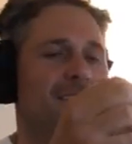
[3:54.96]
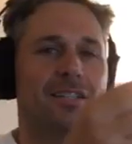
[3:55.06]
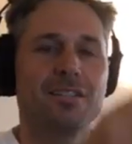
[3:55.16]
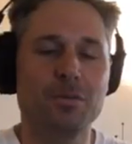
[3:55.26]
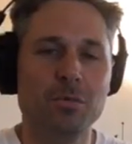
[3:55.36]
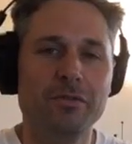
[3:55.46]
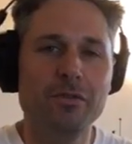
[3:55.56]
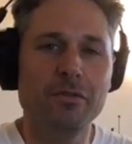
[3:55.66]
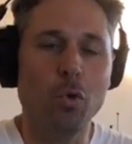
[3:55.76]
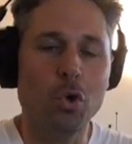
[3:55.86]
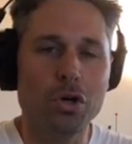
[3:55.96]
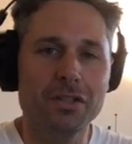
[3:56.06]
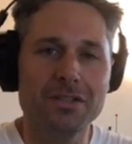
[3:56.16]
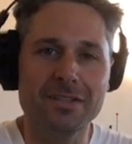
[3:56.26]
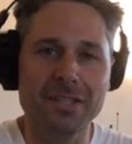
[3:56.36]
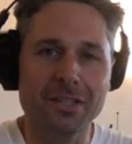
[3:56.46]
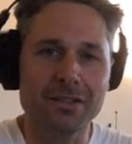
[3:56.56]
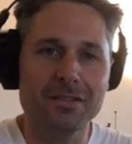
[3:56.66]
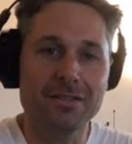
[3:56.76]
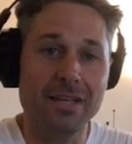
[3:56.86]
Some of you have ordered
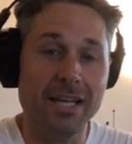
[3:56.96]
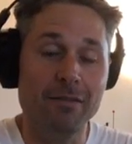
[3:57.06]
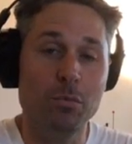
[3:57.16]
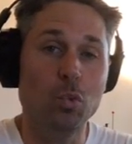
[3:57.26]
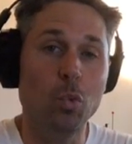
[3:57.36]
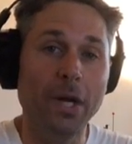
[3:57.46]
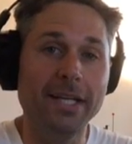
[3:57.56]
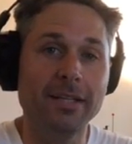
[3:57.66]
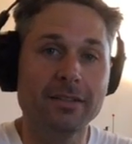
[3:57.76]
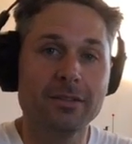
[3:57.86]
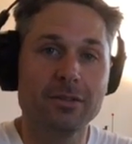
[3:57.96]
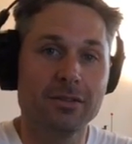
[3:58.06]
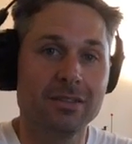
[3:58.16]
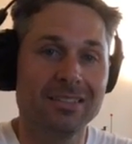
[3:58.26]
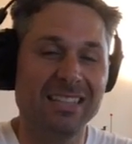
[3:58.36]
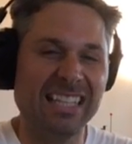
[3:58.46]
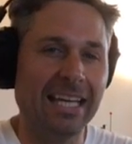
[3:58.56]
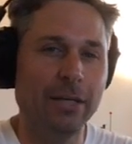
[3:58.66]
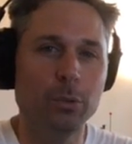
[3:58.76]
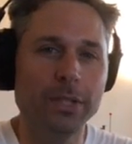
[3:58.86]
stickers and have been waiting like
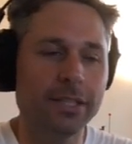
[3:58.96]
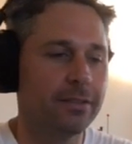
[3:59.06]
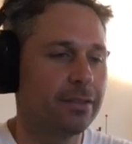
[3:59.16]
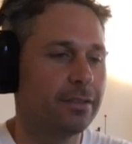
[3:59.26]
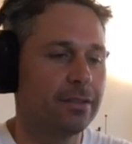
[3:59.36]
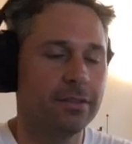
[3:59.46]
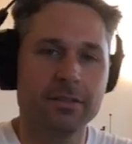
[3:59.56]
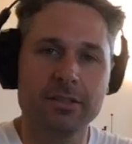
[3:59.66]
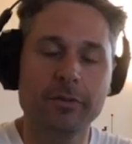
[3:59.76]
8 weeks, some